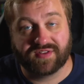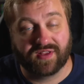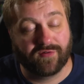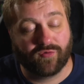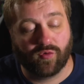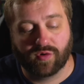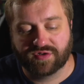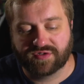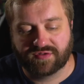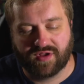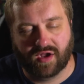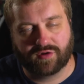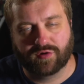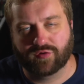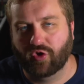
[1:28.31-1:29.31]
And of course,
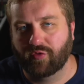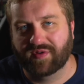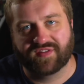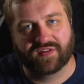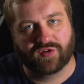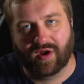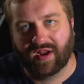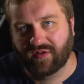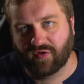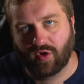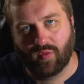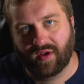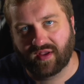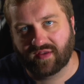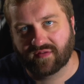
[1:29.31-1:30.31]
Dr. Loomis is great as
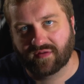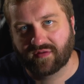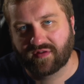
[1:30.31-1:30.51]
always.